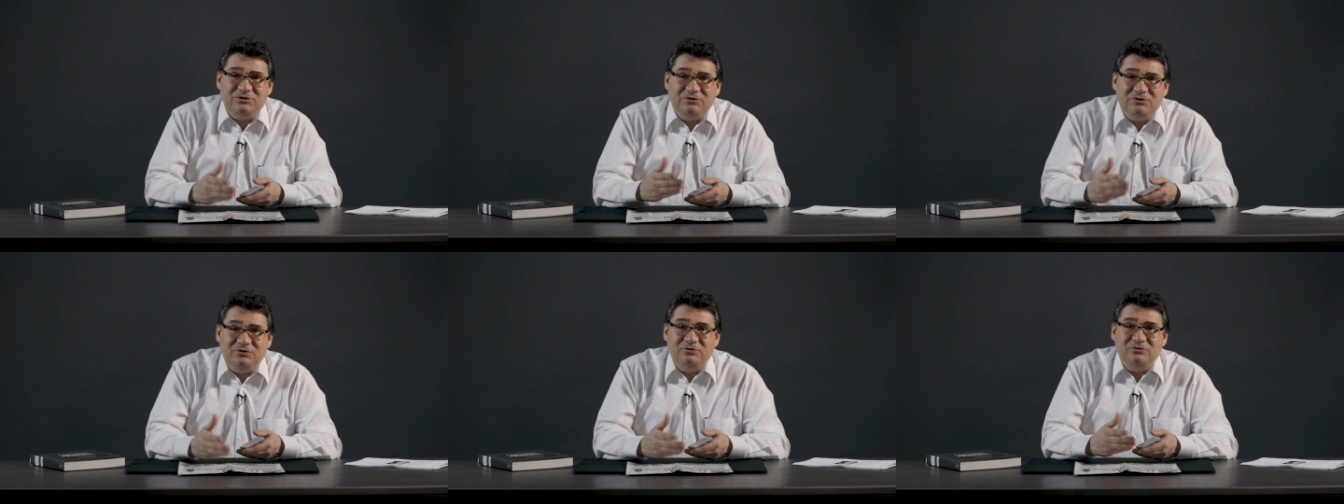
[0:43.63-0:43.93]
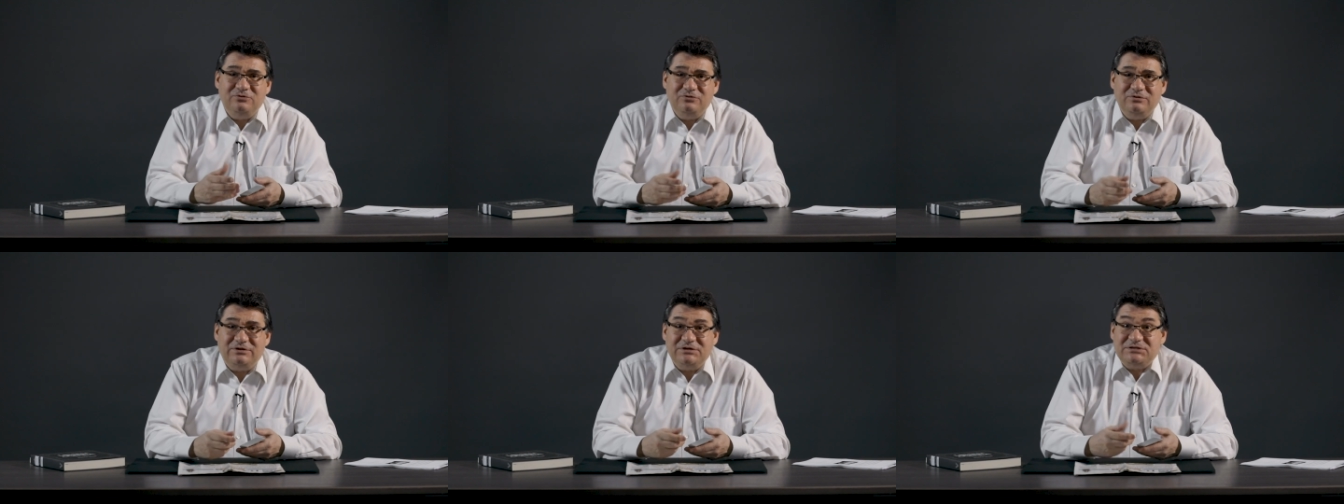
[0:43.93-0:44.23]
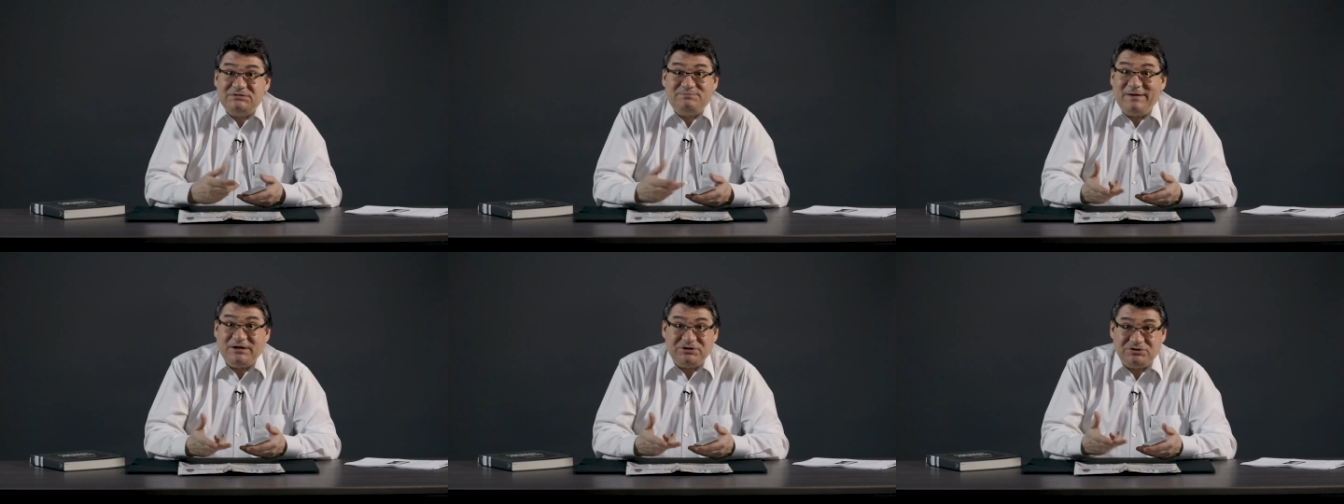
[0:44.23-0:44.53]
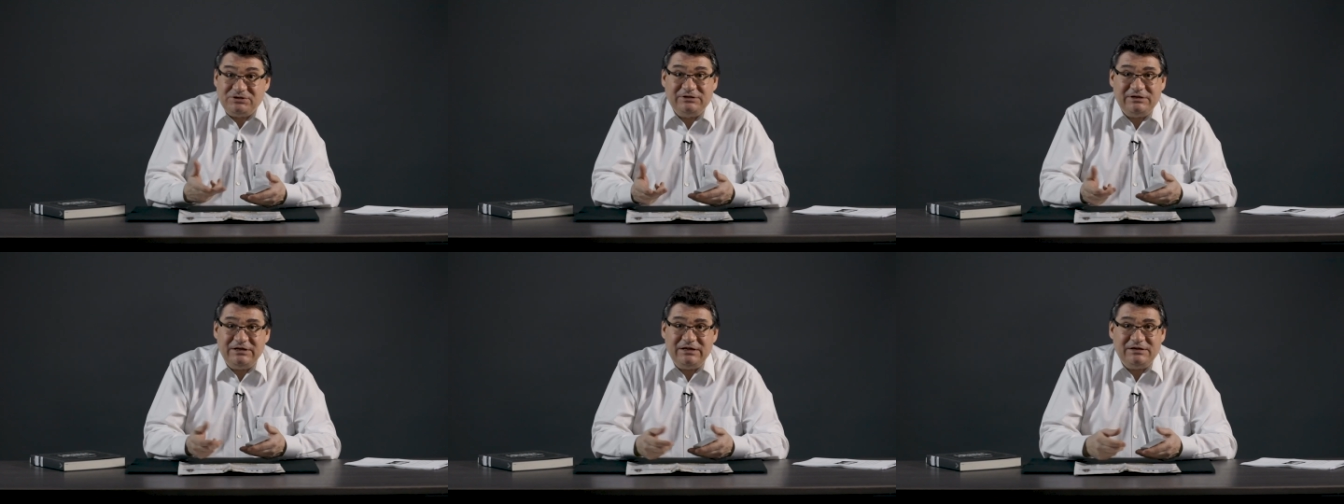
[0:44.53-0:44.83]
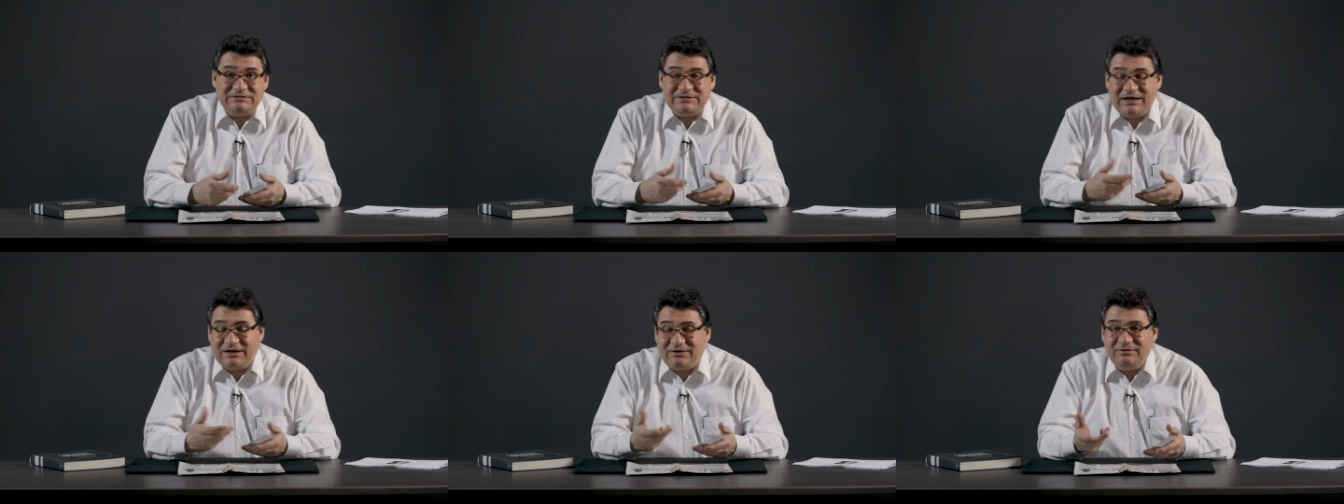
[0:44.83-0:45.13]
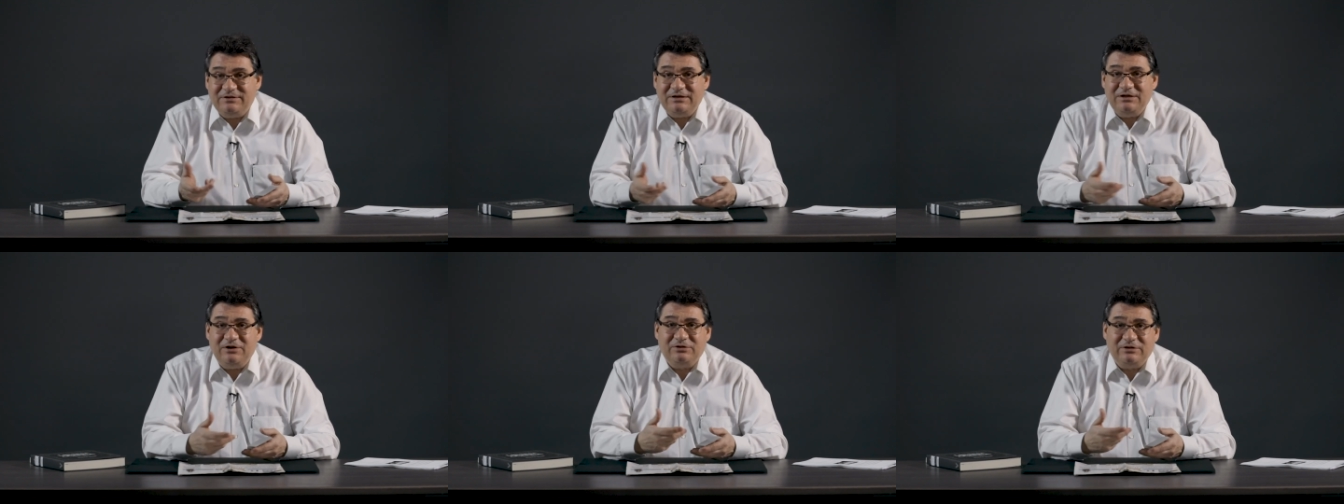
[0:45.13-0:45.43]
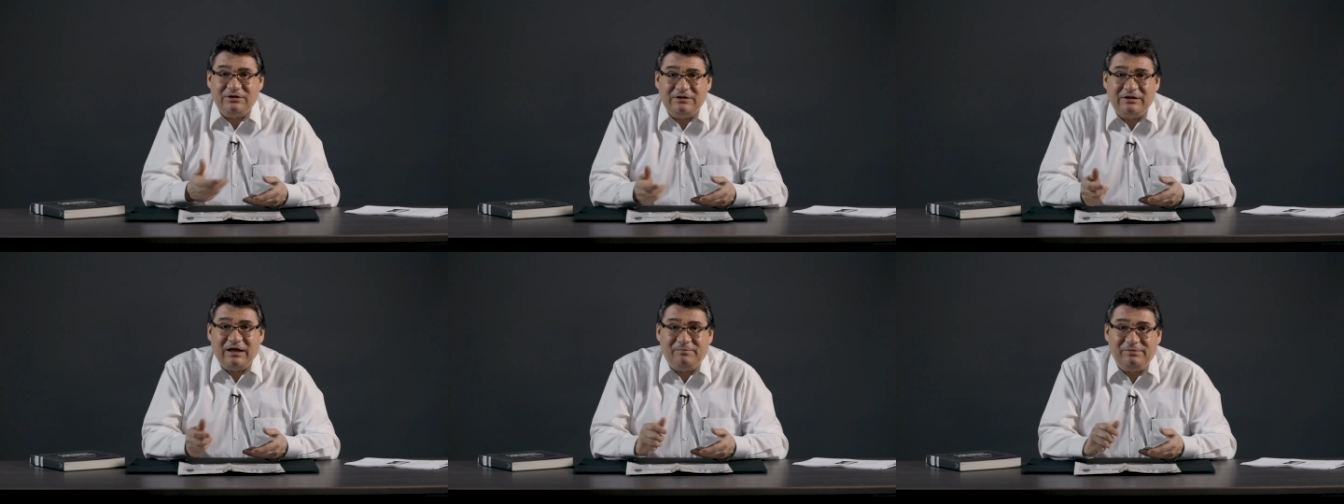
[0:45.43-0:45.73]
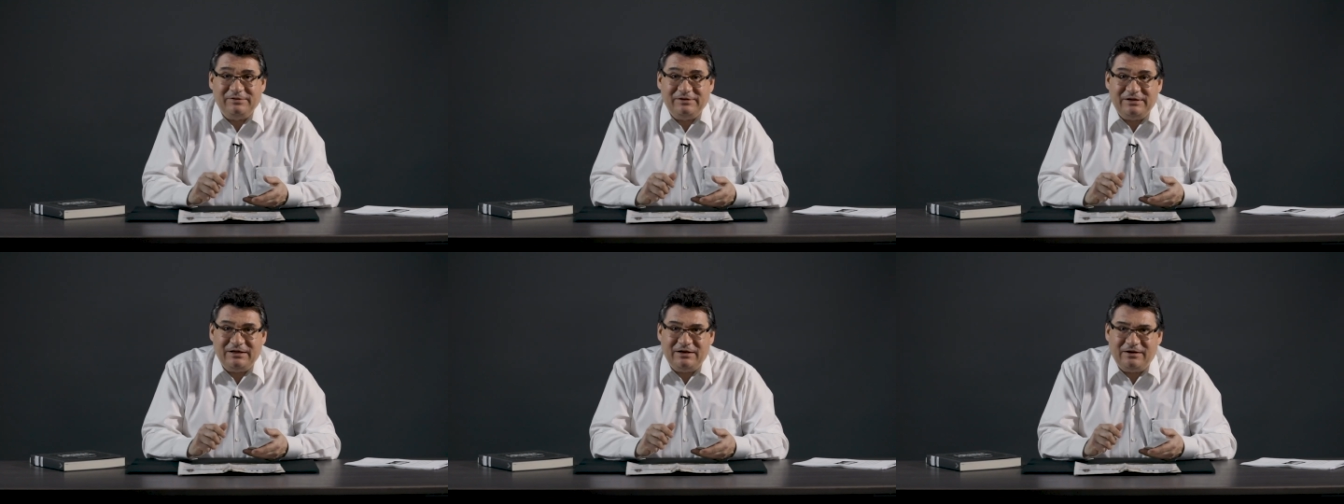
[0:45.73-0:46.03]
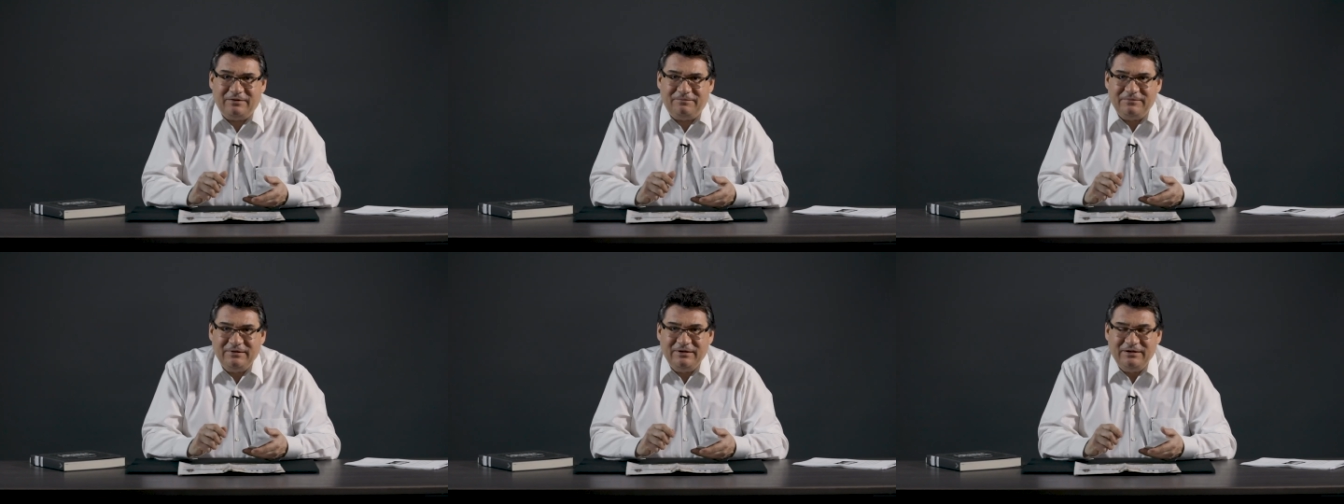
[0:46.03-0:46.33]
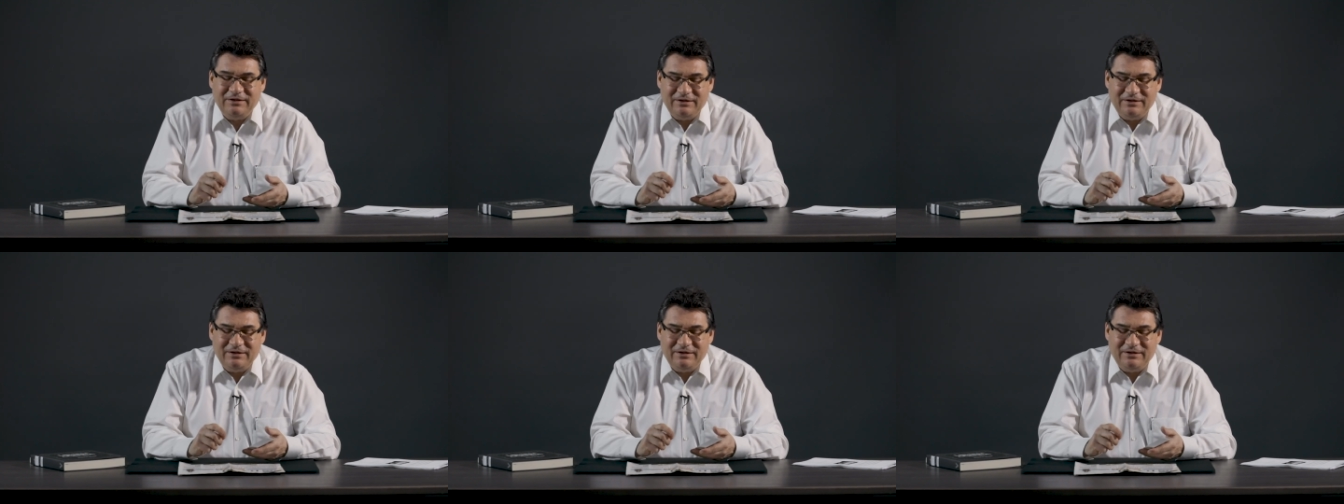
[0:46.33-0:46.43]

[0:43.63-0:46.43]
you do the special deal, second deal or the double deal.